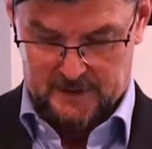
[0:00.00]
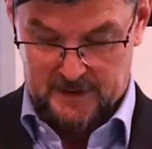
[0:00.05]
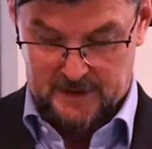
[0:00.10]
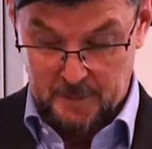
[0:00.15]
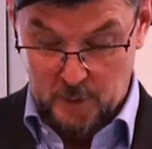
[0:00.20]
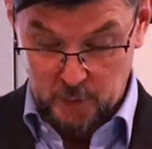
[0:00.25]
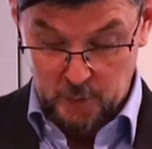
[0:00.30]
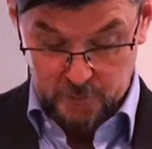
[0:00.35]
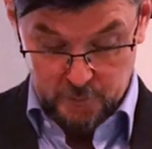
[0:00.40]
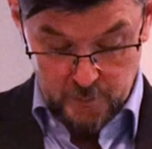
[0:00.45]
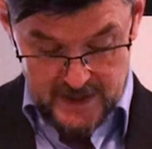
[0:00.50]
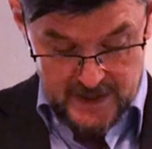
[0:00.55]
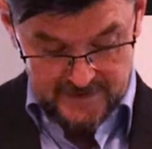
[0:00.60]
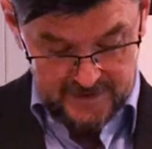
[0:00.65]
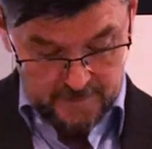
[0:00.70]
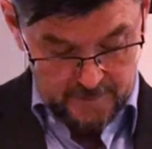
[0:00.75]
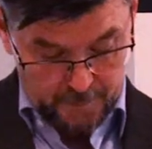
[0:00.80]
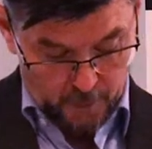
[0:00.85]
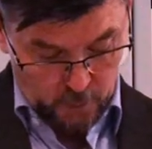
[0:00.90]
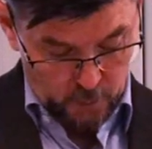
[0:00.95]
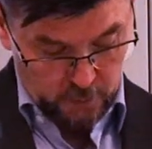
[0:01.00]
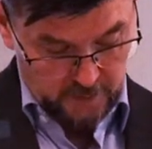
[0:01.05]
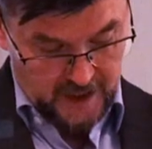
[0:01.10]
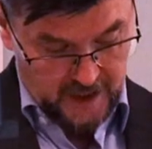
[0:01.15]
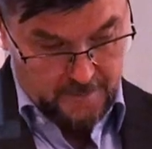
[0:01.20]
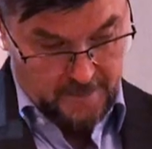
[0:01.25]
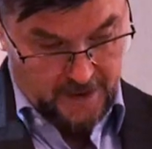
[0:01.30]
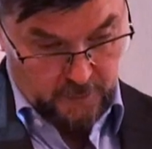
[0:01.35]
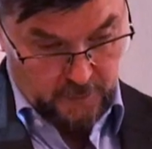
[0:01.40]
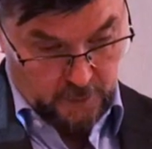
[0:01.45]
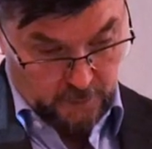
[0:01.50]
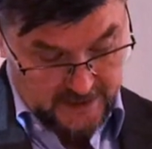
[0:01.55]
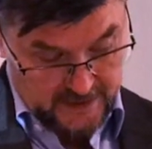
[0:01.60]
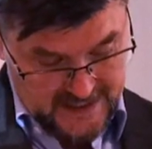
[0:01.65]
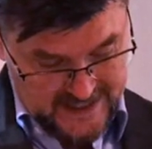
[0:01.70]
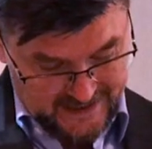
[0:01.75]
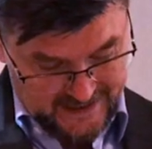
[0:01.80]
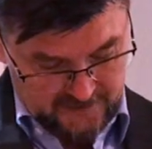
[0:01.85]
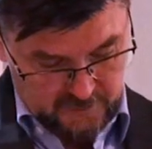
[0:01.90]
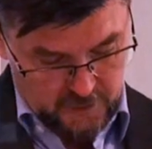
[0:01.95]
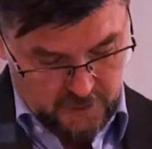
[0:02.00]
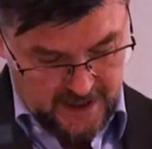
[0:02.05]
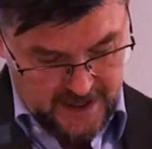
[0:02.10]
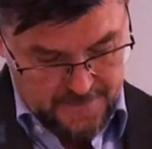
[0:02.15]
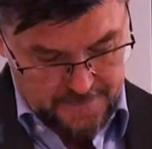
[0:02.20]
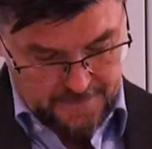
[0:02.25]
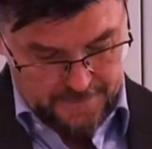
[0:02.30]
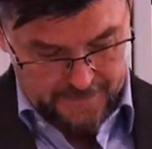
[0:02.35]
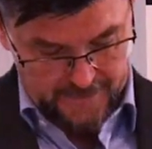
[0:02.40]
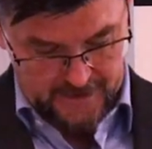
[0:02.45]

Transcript: The most recent poll came out only yesterday.